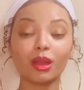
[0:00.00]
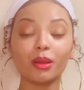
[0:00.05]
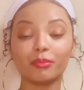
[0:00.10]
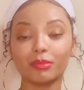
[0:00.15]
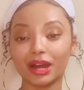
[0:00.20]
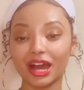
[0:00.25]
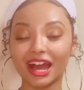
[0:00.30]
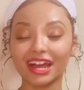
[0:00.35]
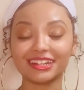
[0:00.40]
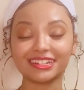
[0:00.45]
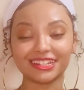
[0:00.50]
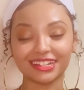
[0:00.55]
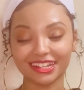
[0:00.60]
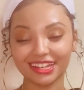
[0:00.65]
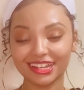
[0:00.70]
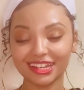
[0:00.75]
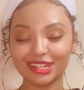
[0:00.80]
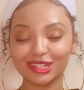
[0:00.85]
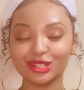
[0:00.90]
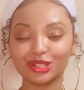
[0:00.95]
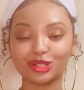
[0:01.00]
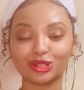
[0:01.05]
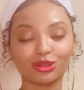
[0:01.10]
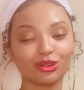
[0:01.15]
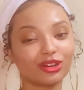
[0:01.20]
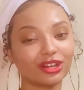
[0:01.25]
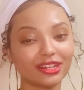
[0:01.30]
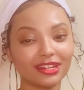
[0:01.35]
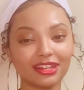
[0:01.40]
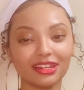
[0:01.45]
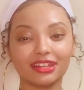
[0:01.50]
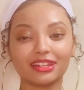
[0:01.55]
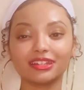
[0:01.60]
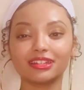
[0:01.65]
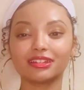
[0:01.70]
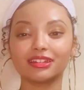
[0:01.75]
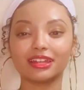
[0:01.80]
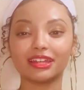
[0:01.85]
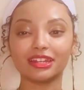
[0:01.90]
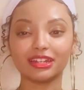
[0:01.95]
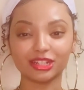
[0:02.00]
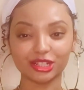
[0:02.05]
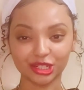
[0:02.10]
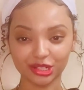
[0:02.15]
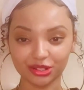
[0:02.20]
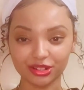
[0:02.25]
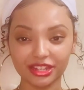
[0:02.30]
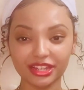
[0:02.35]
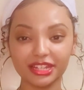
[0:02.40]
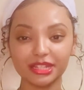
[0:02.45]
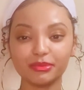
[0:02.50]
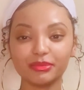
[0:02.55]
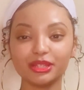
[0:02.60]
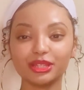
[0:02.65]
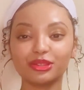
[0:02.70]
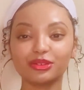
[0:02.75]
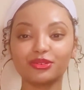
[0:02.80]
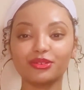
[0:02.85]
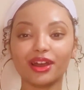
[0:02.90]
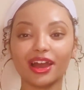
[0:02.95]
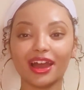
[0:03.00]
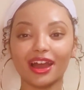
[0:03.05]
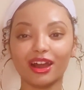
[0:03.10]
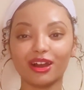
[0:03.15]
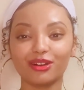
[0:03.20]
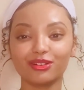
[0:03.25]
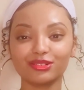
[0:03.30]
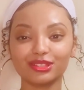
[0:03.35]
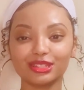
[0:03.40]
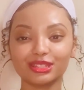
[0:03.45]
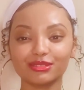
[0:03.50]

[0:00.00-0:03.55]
but I did enjoy it. It intrigued me throughout.